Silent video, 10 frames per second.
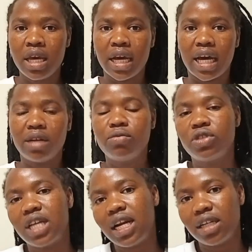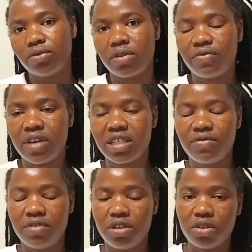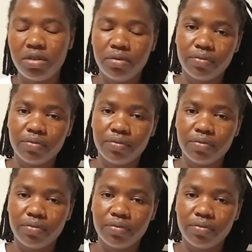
Karibu sana to the first video.